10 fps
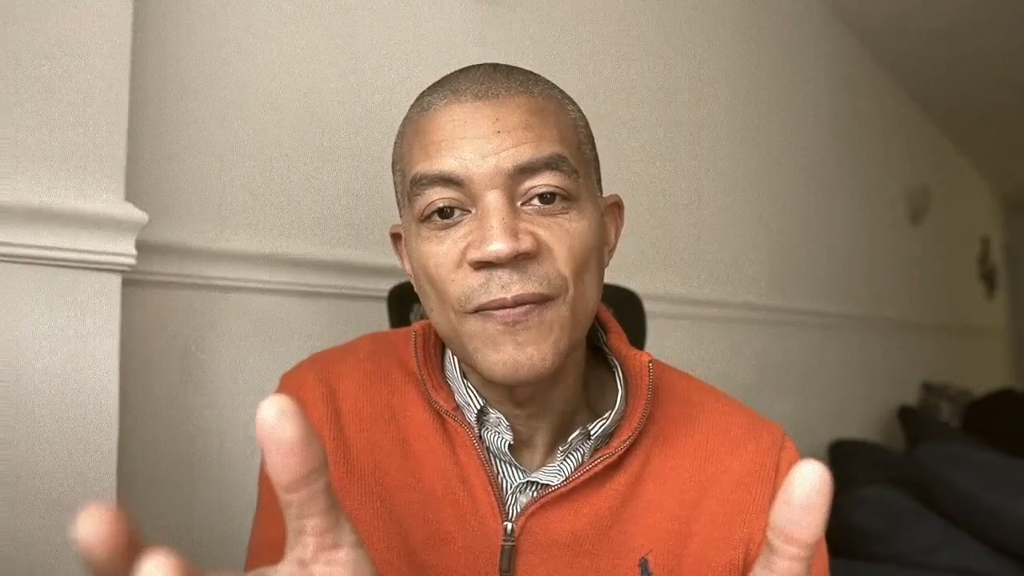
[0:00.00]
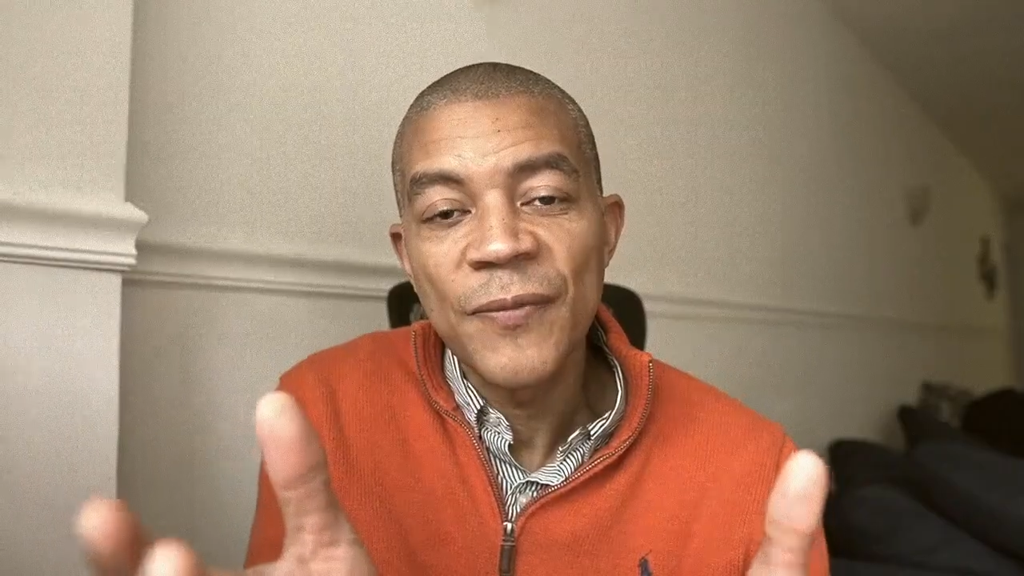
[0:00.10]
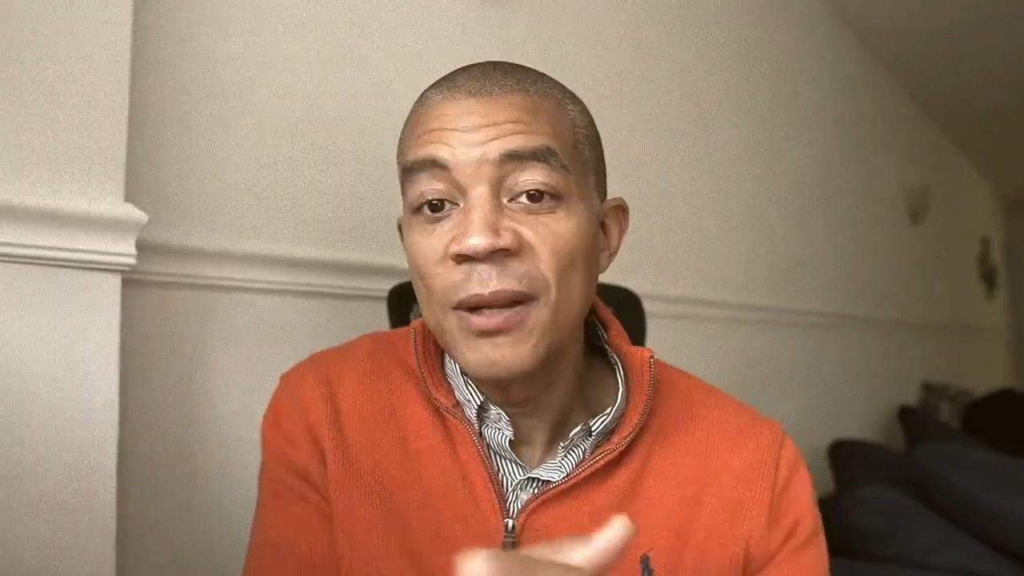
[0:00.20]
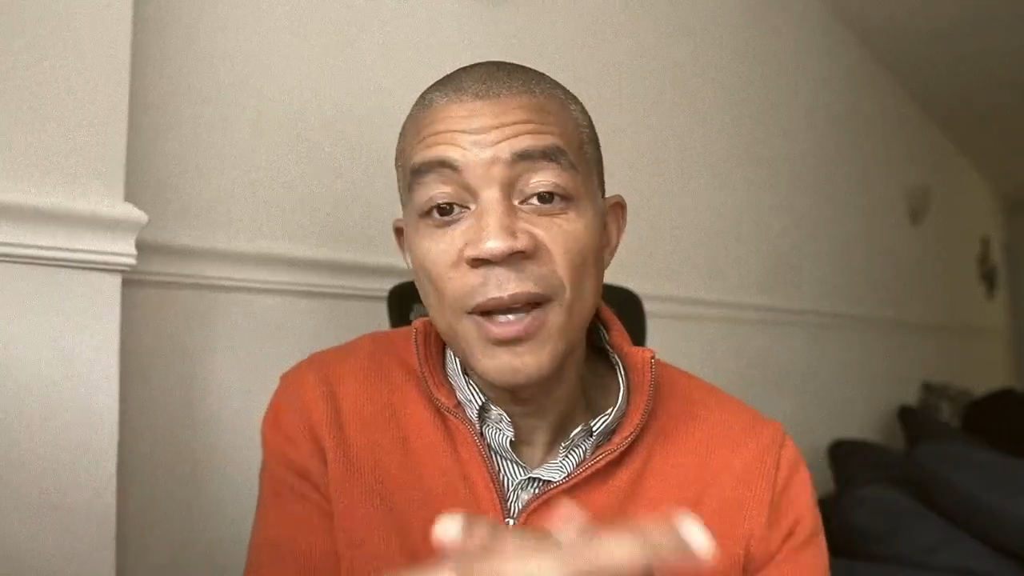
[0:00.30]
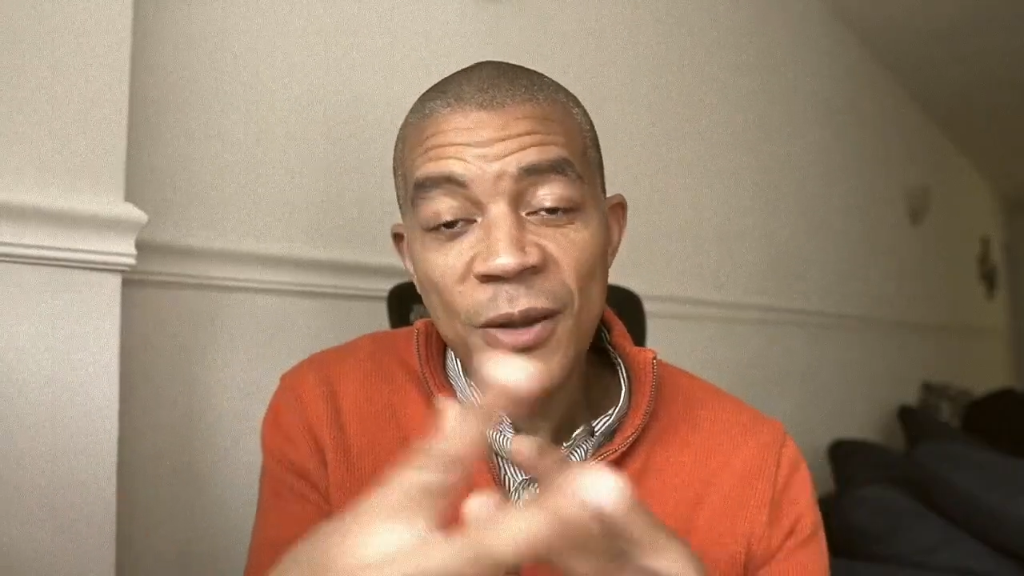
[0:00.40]

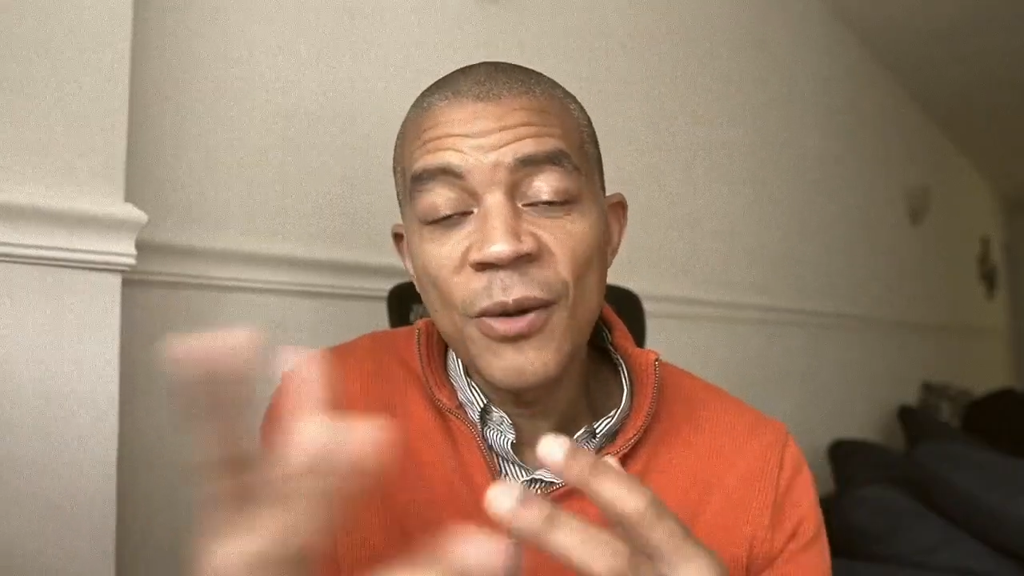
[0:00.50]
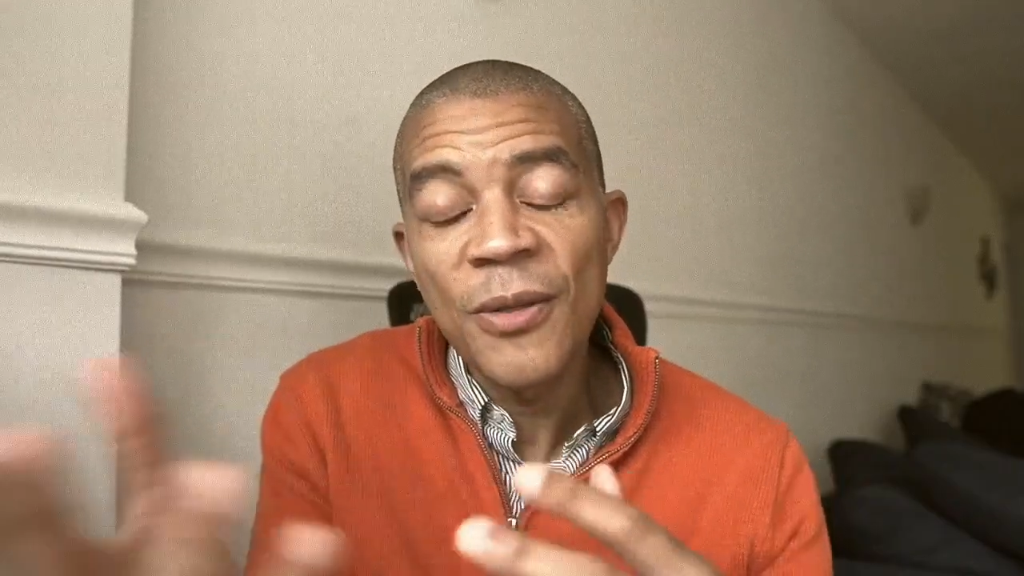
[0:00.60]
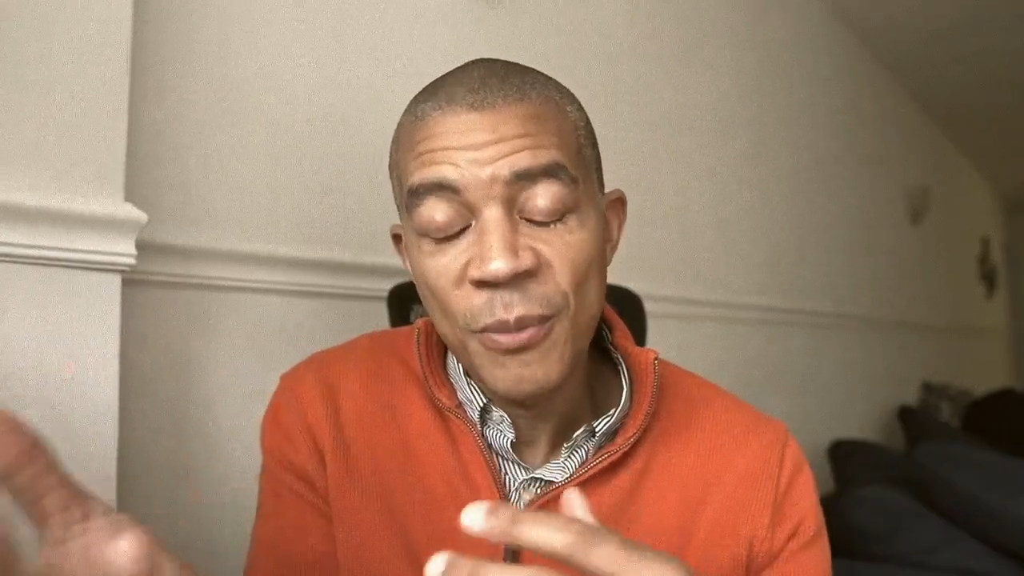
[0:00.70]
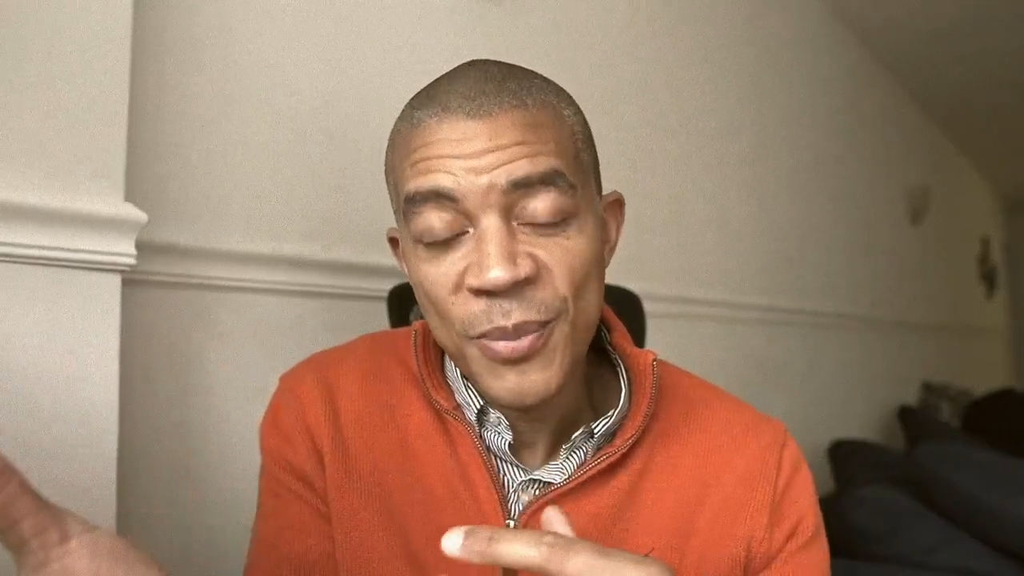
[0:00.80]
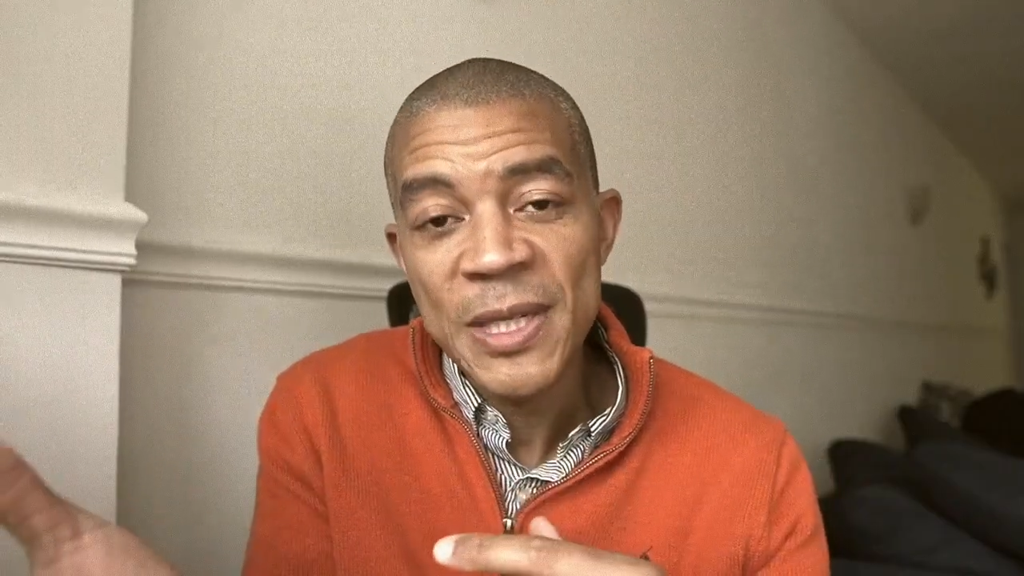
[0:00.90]
Now, you're in
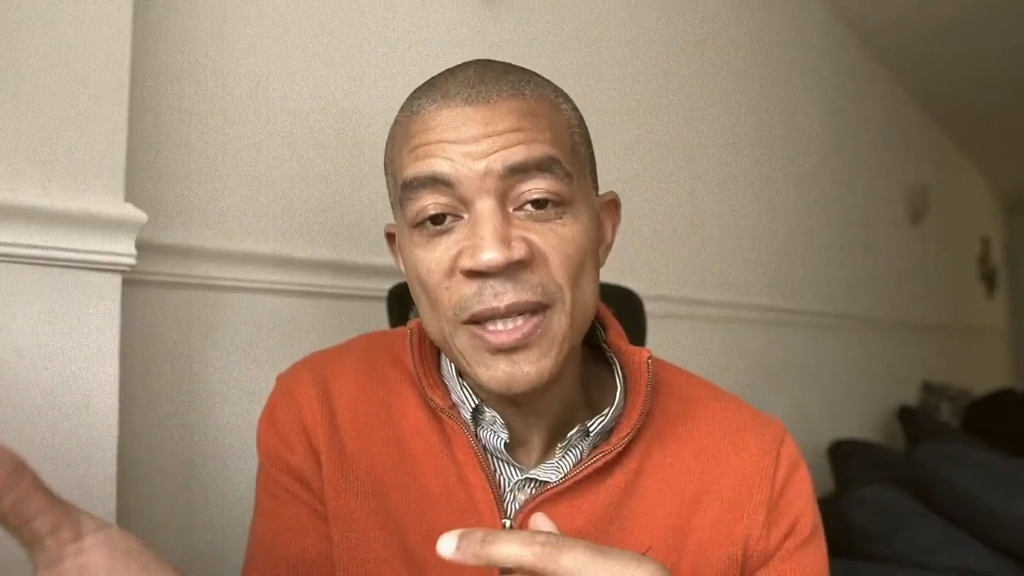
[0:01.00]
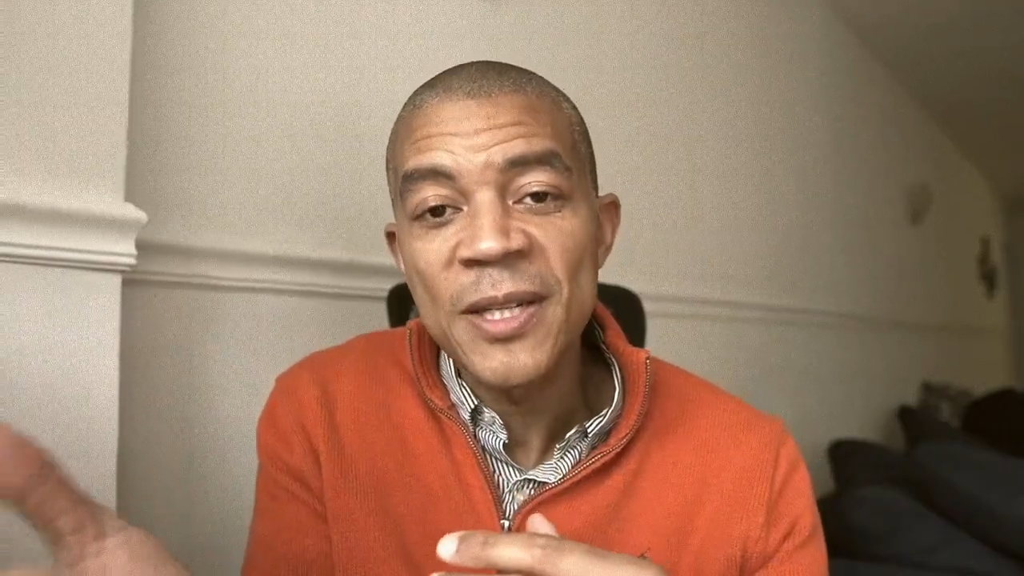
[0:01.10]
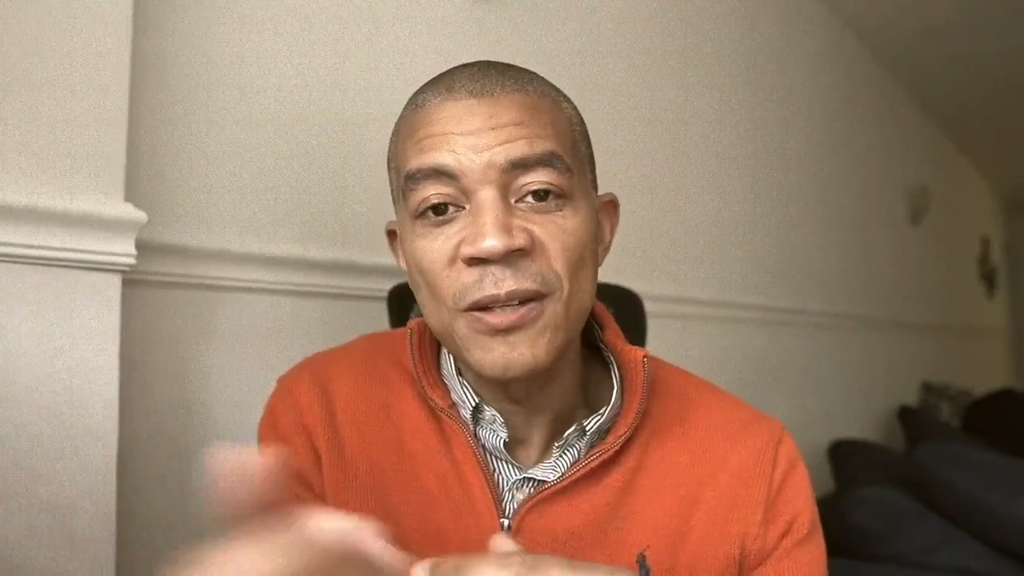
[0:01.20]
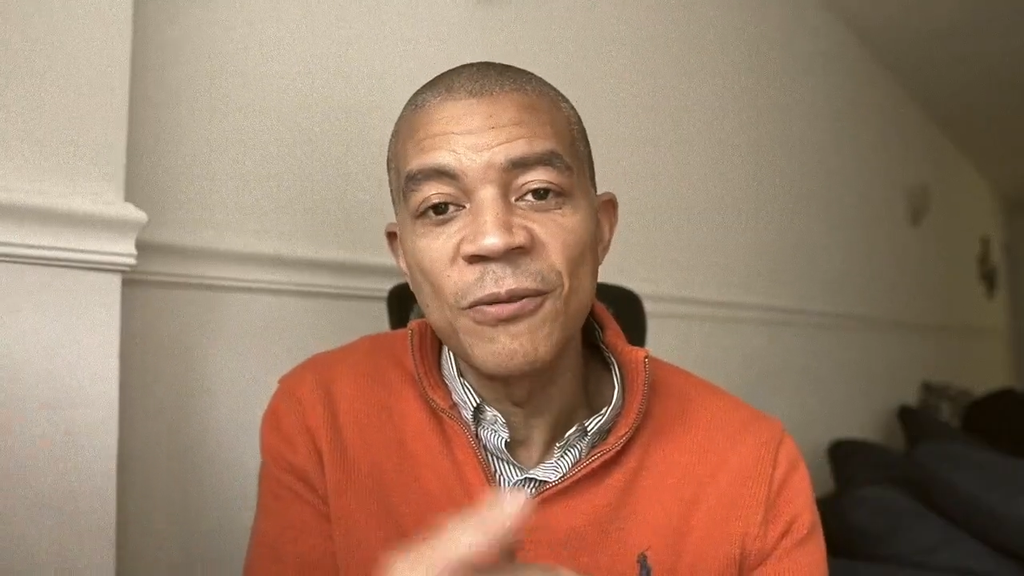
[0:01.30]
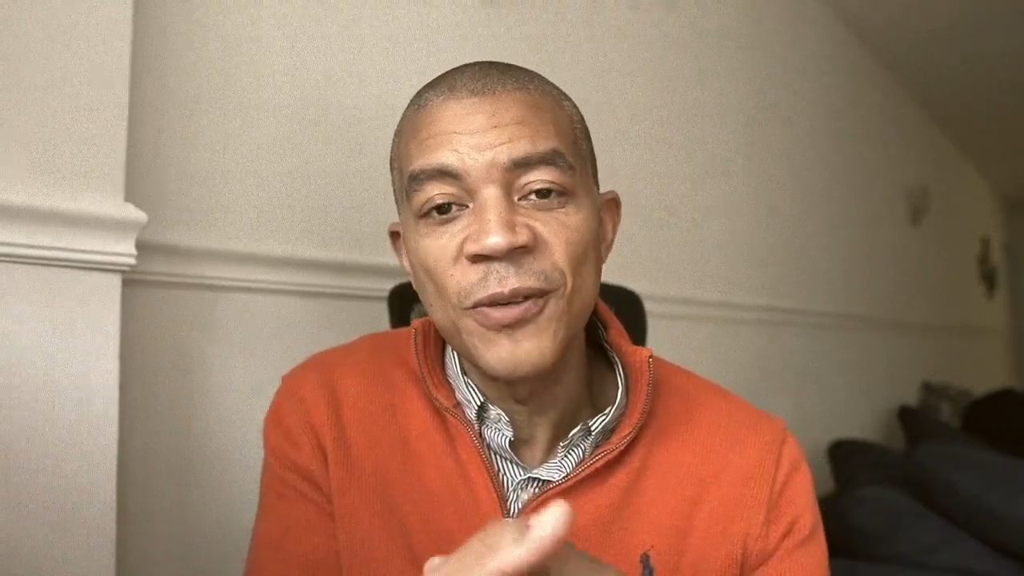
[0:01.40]
the
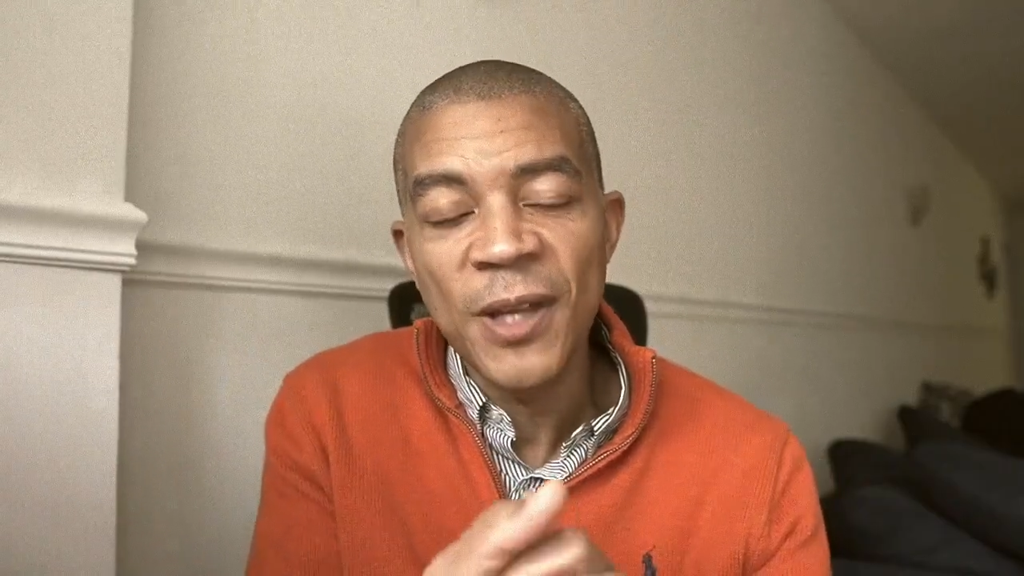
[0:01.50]
business of